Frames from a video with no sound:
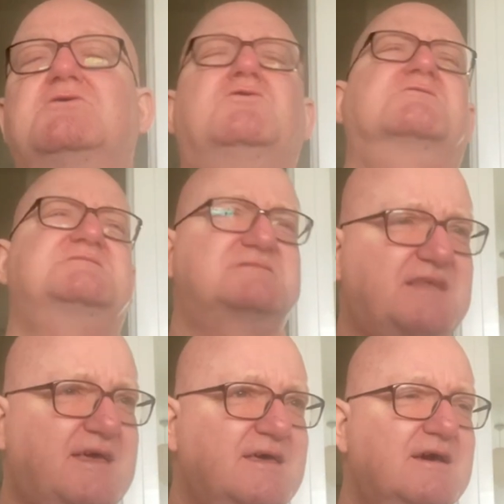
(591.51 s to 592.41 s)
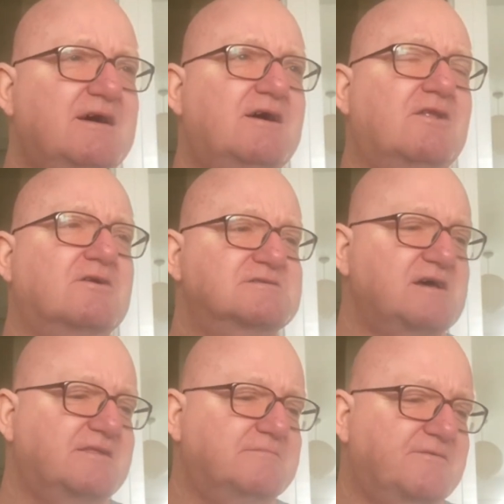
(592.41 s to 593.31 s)
or to stay
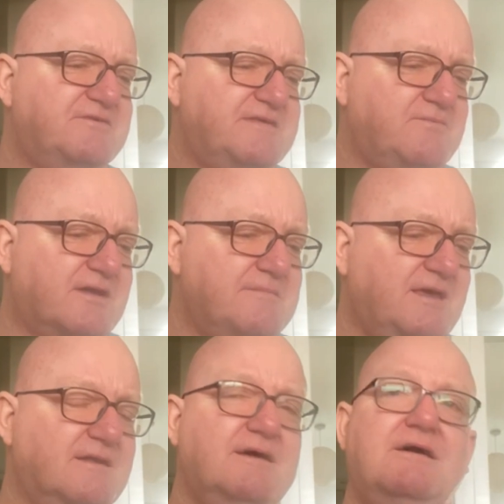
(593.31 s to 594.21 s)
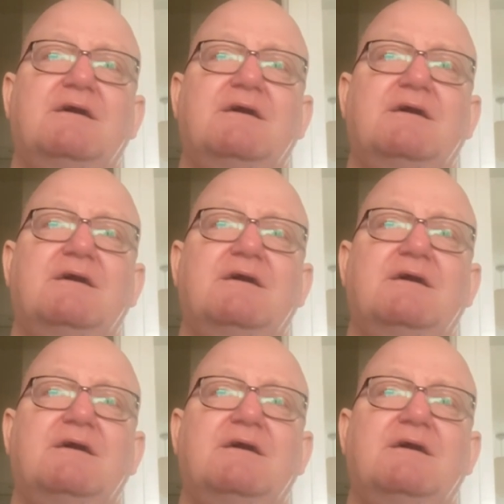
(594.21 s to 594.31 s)
alongside them, if you see what I mean.